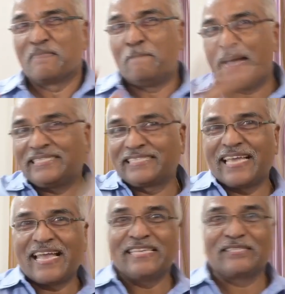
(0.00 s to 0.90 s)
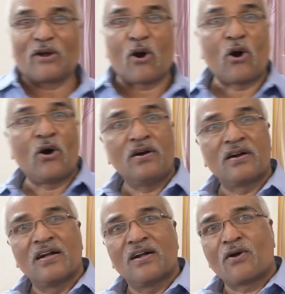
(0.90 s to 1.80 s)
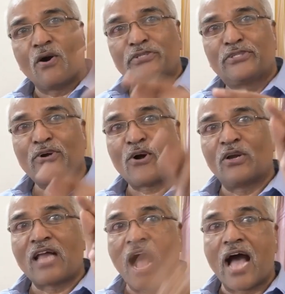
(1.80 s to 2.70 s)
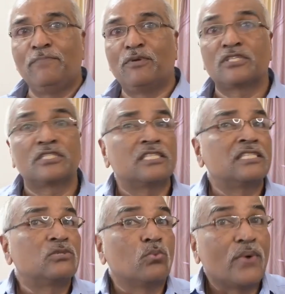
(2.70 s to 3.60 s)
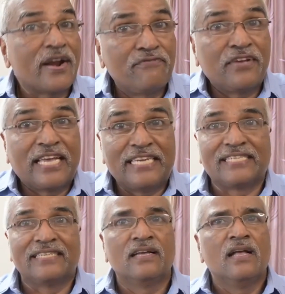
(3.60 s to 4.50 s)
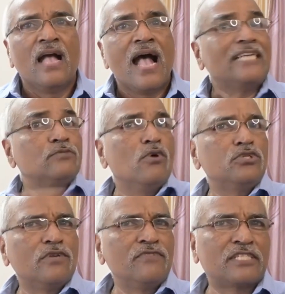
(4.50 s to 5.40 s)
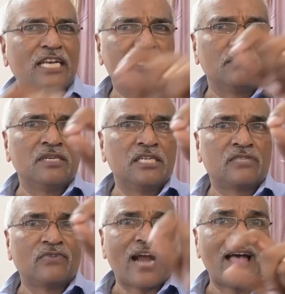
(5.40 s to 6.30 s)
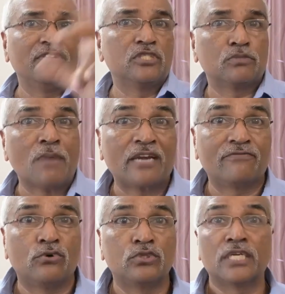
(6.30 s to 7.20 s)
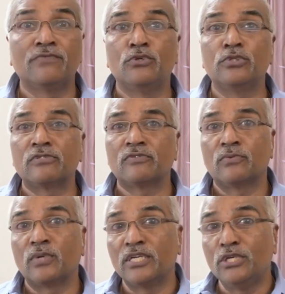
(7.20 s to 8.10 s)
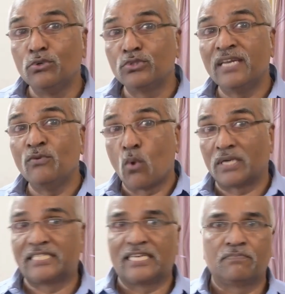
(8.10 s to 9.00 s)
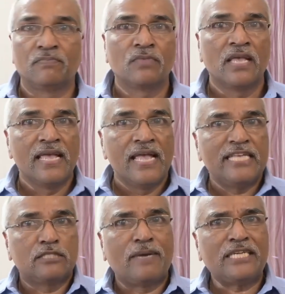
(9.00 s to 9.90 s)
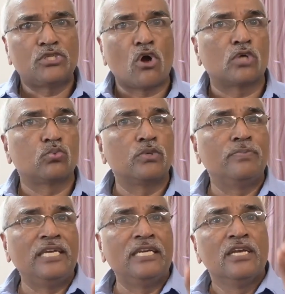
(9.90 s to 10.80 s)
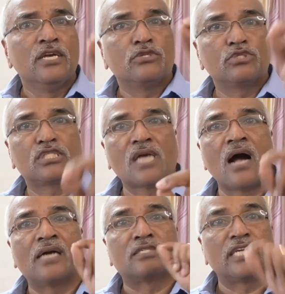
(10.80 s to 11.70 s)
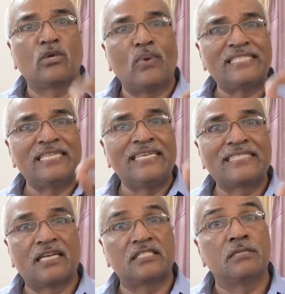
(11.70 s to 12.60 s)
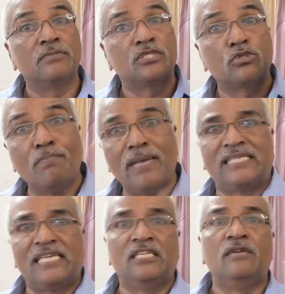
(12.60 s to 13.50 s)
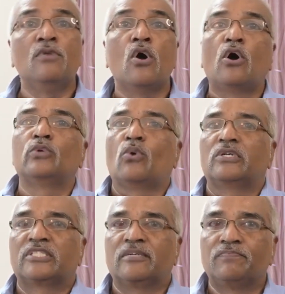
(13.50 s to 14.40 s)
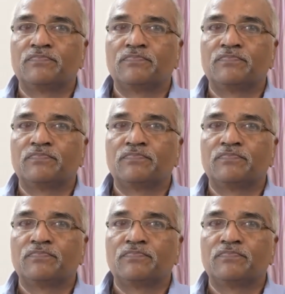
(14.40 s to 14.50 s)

Best guess, or also called hypothesis verification. As most of his customers were having smartphones and were using WhatsApp, his best shot would be to start requesting his customers to message him on WhatsApp.